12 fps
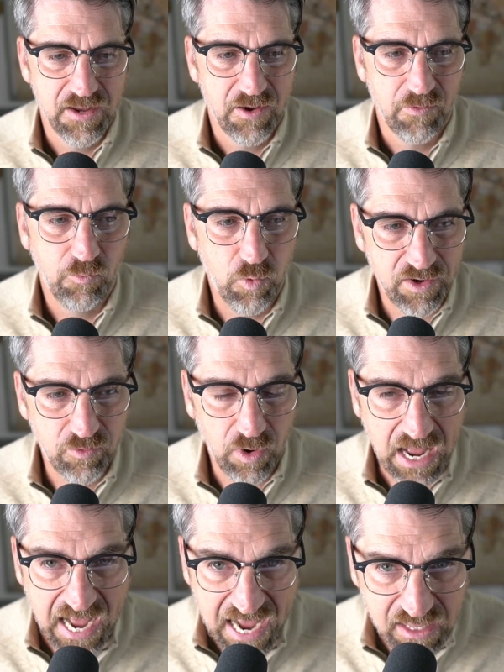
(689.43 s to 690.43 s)
When
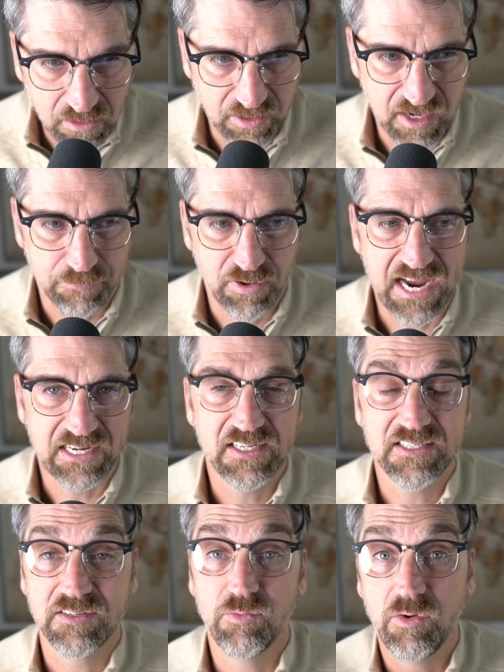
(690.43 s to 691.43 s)
I look at practice
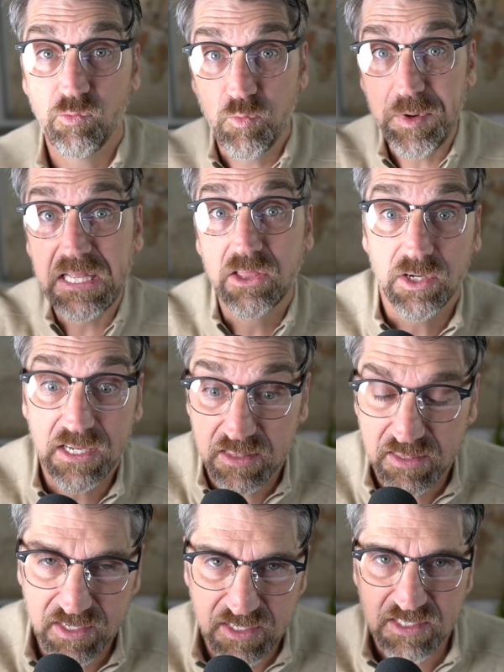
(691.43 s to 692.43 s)
and when we look at
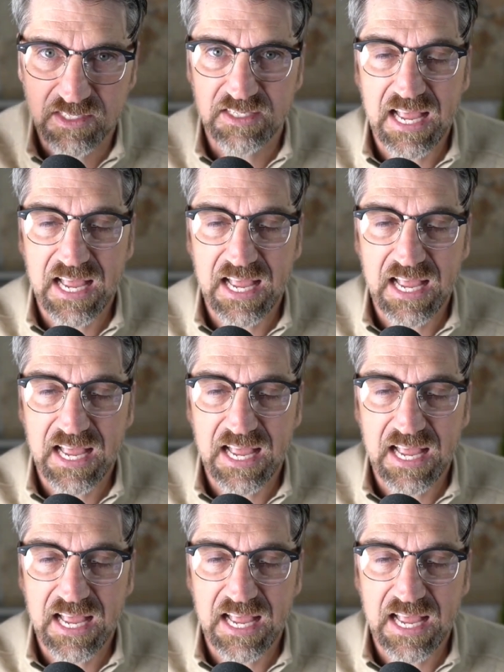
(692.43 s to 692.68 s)
this